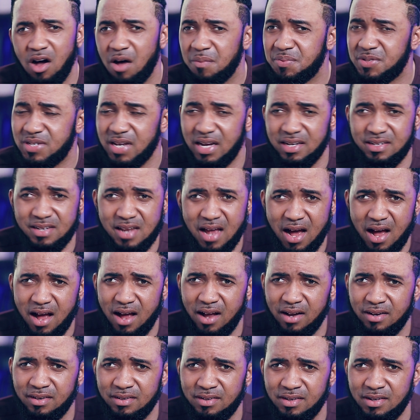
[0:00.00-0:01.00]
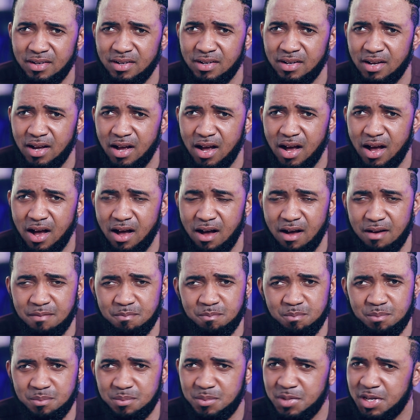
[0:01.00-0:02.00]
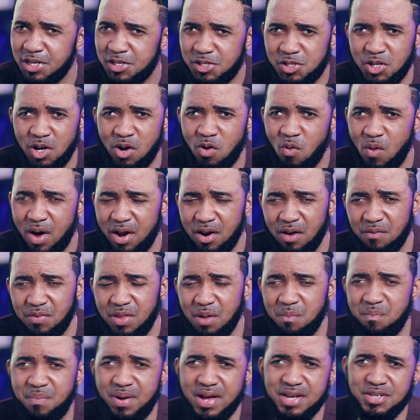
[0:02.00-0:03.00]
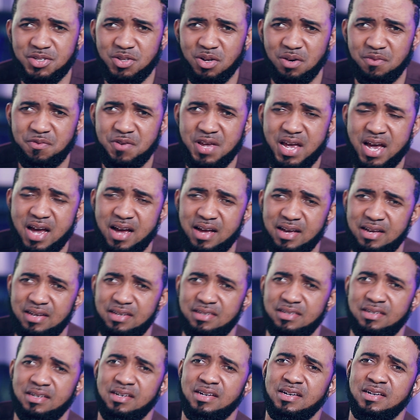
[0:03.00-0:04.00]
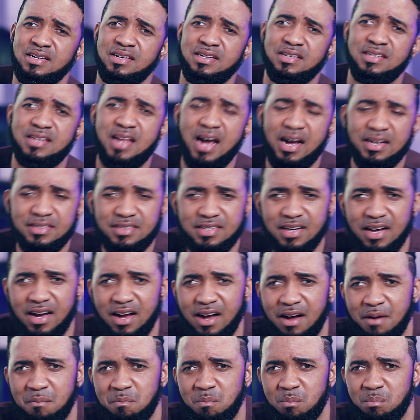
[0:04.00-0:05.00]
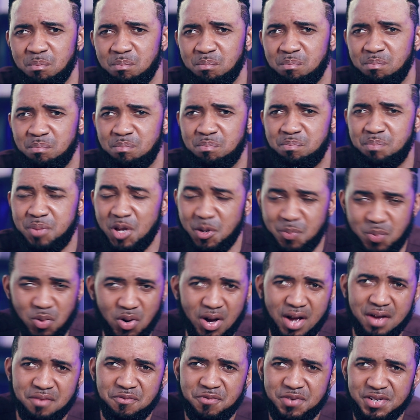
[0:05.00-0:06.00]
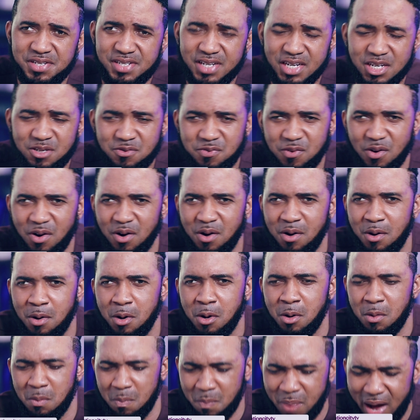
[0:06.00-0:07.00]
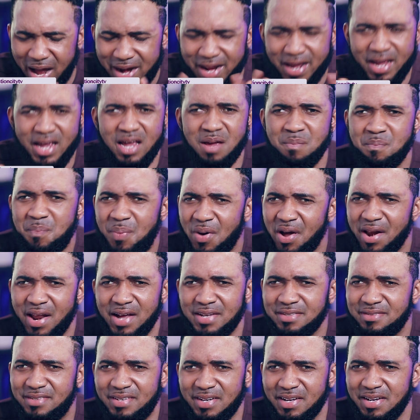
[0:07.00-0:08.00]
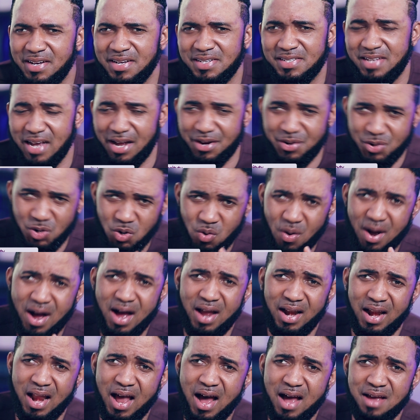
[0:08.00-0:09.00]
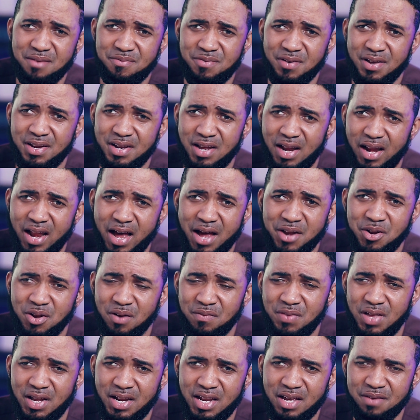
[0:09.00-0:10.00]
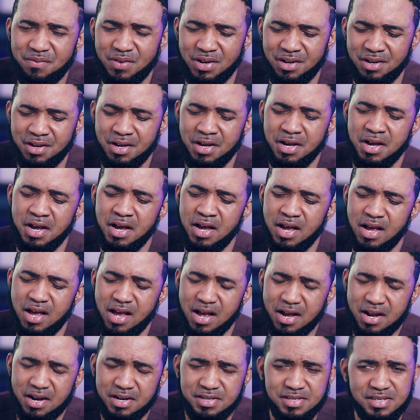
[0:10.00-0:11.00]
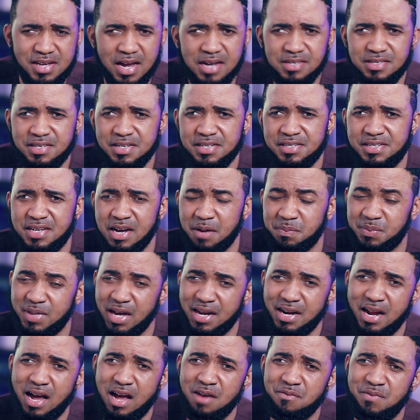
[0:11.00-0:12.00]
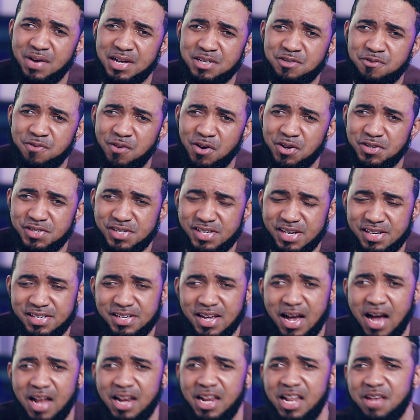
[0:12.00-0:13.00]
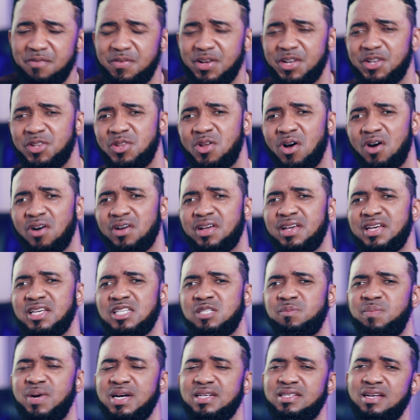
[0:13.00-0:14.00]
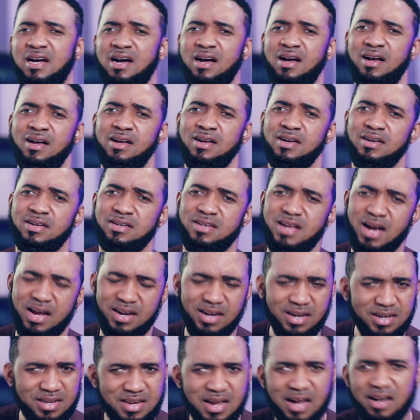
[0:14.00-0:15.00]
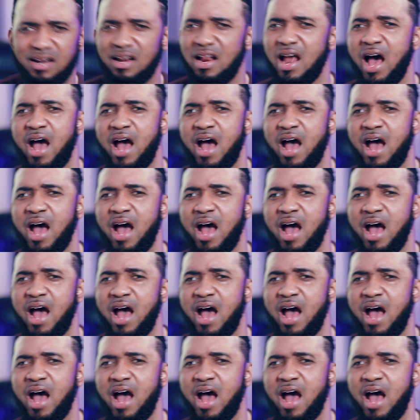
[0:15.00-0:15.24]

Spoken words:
ups and downs. It's not one of the best of year that people envisage for. But the important thing is that you are alive in the land of the living. Ecclesiastes chapter 9 verse 4 says, a living dog is better than a dead